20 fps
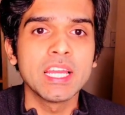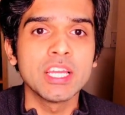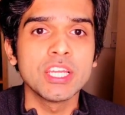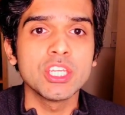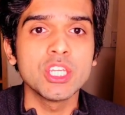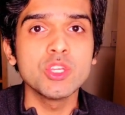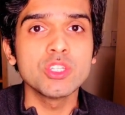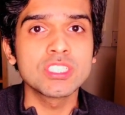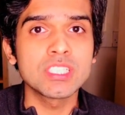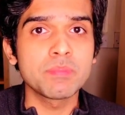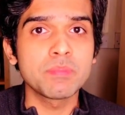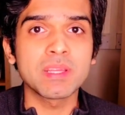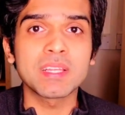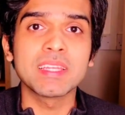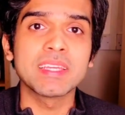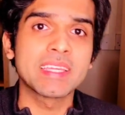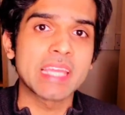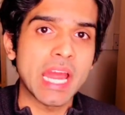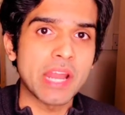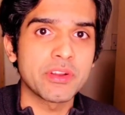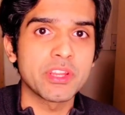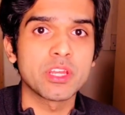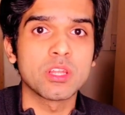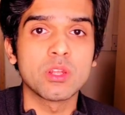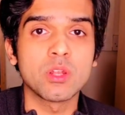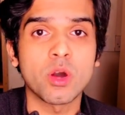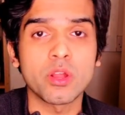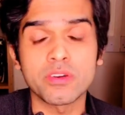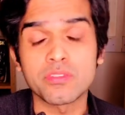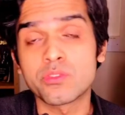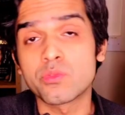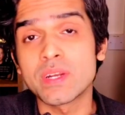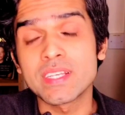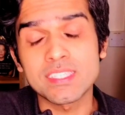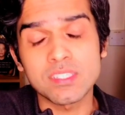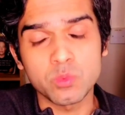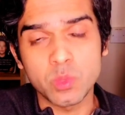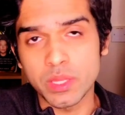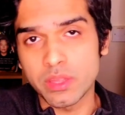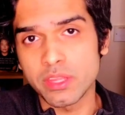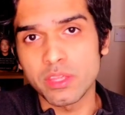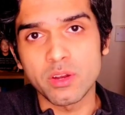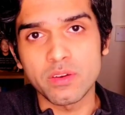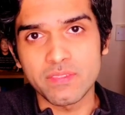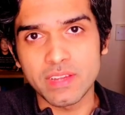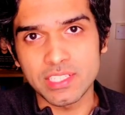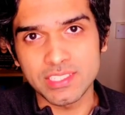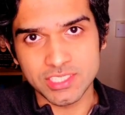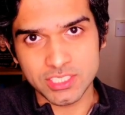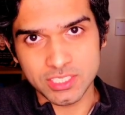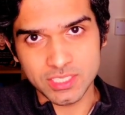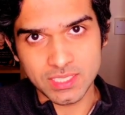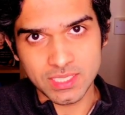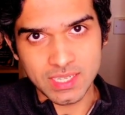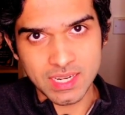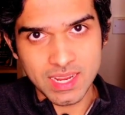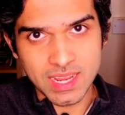you typically carry a lot of risk with your venture.